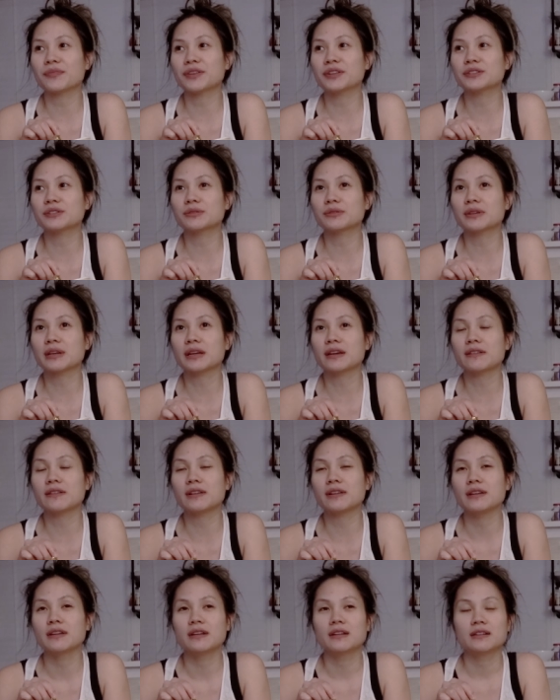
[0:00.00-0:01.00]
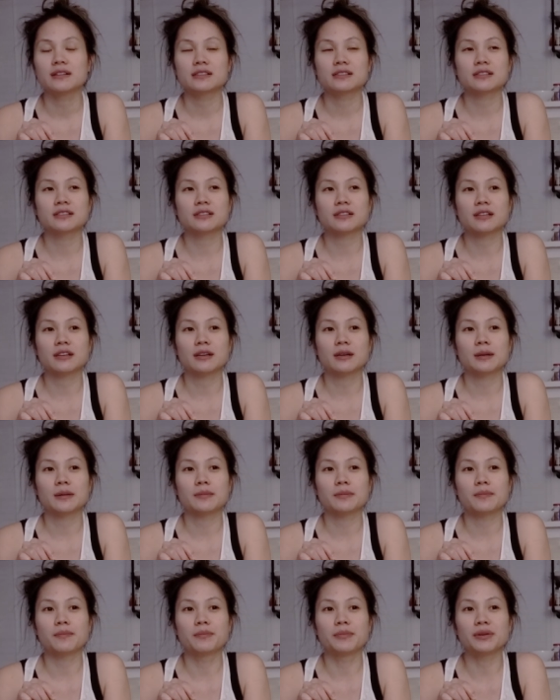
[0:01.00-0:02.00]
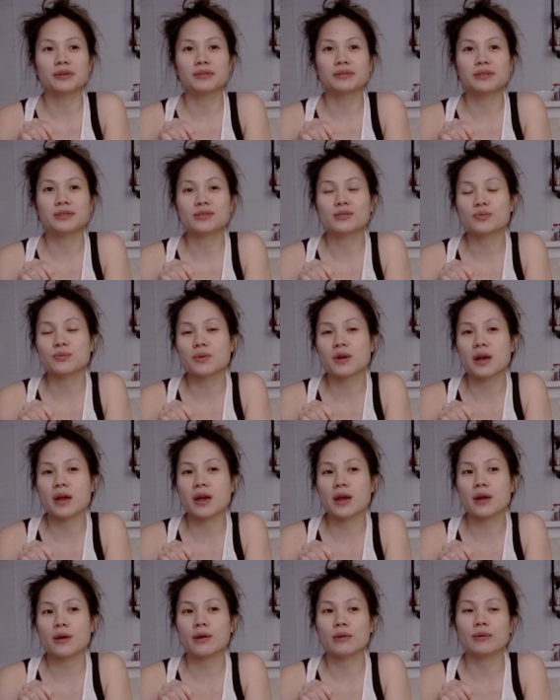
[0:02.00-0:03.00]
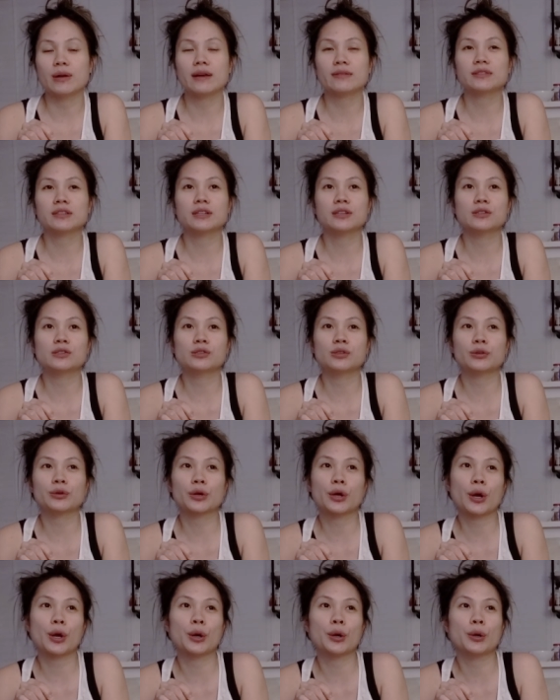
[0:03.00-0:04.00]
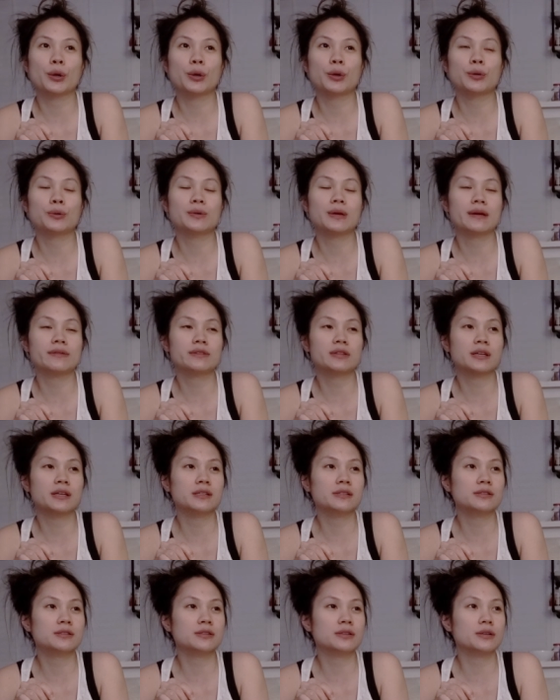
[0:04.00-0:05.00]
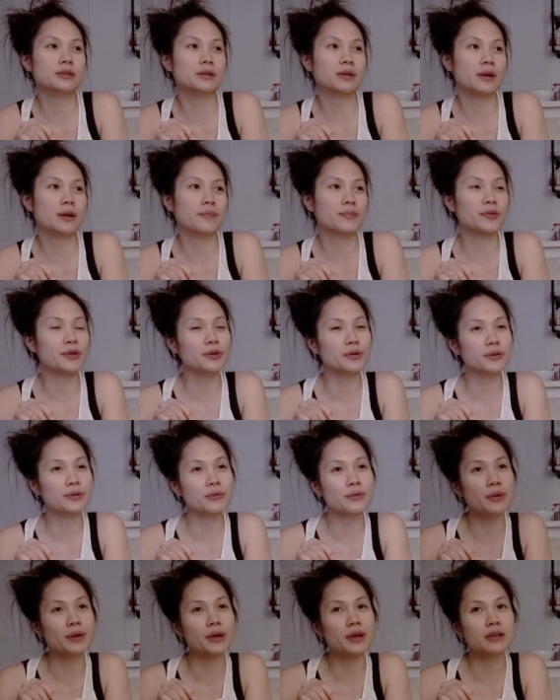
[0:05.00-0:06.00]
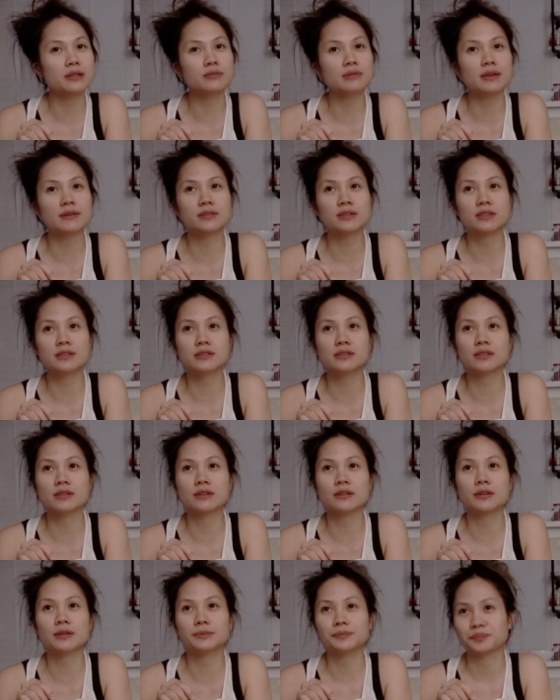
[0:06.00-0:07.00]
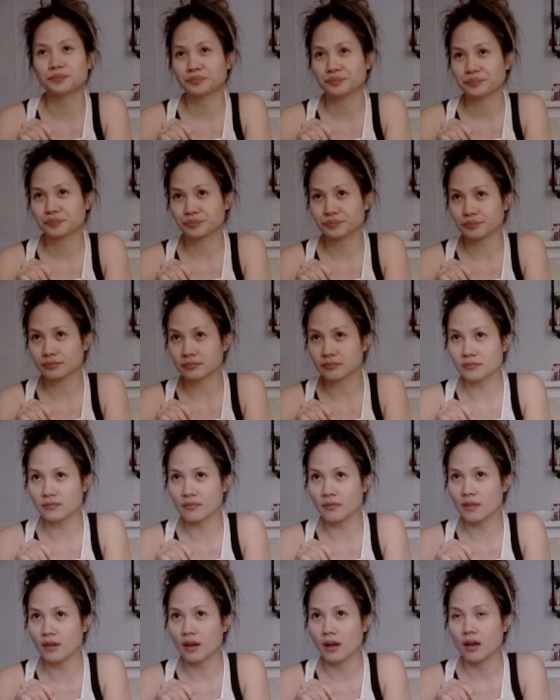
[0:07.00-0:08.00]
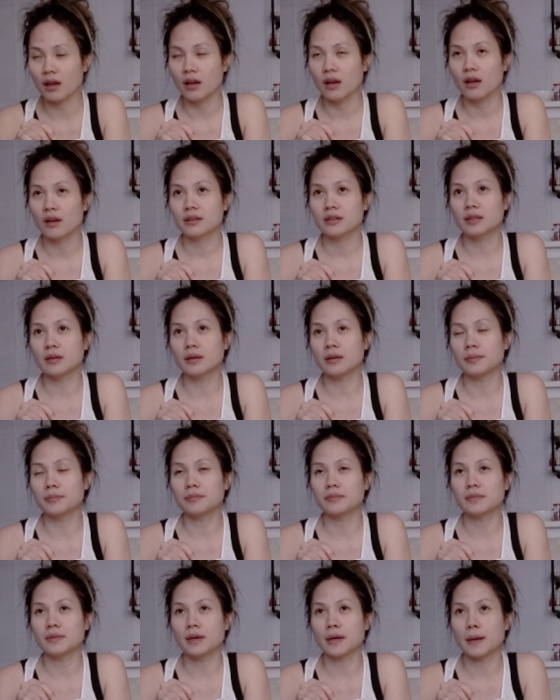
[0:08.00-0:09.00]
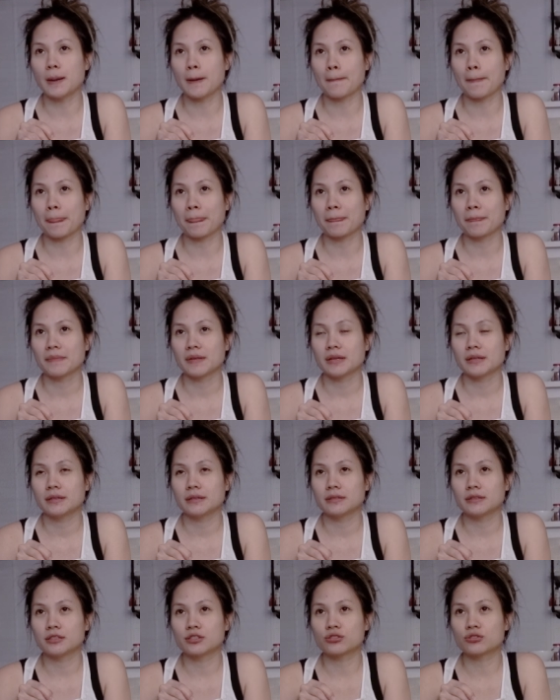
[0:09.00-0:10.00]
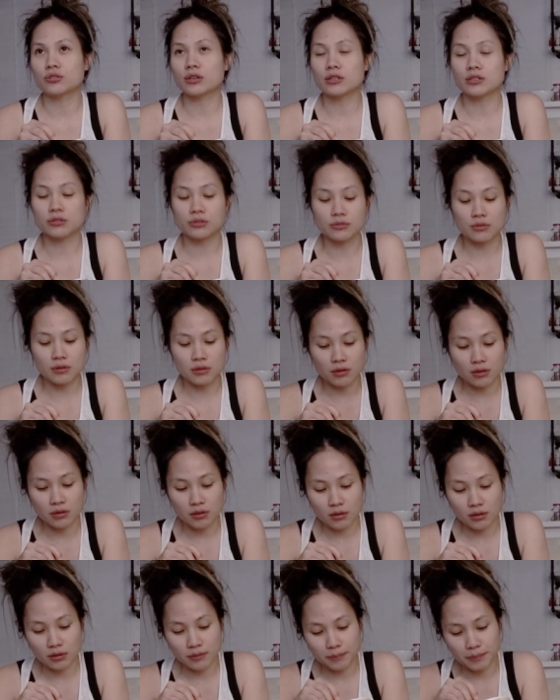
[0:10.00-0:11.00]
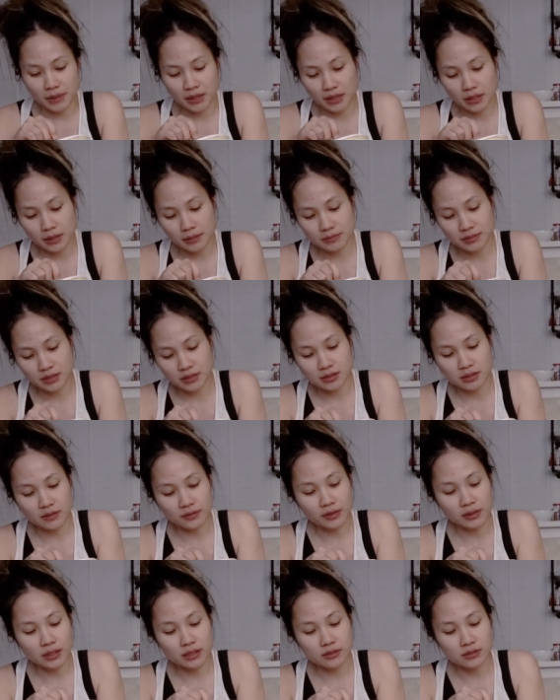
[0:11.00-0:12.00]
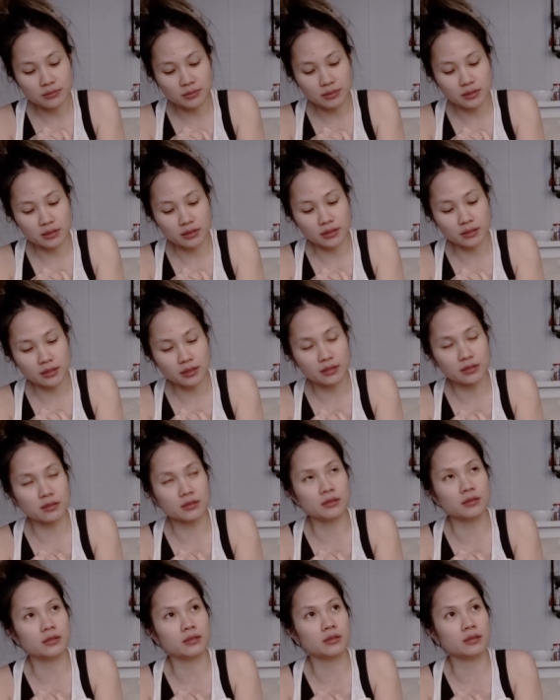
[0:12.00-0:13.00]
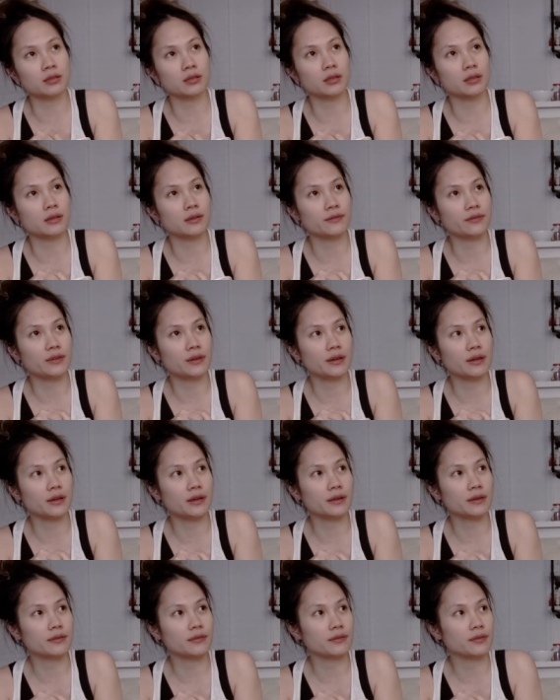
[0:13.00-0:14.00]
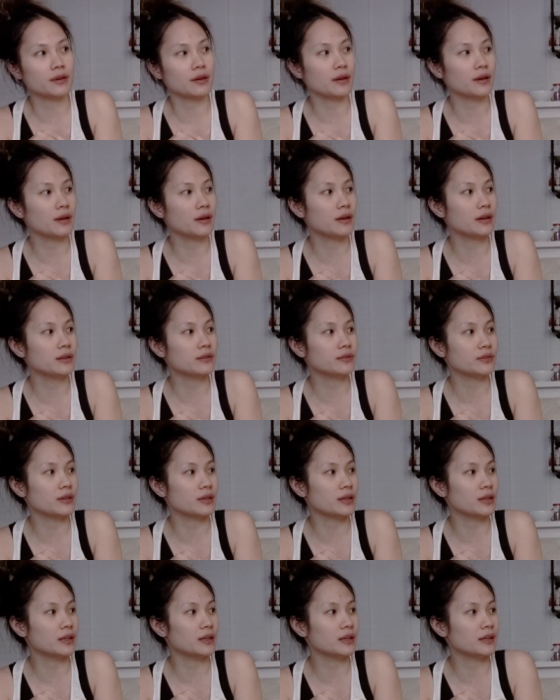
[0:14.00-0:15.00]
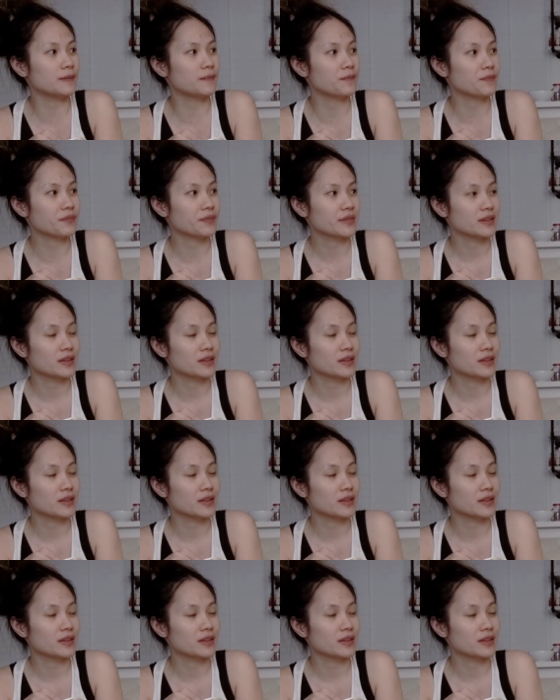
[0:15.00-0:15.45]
it's okay to um, build this way. We have to consider code. We have to consider um, earthquakes. We have to consider the um, the structural beams and stuff like that Someone I'm kind of like oh, okay fine fine fine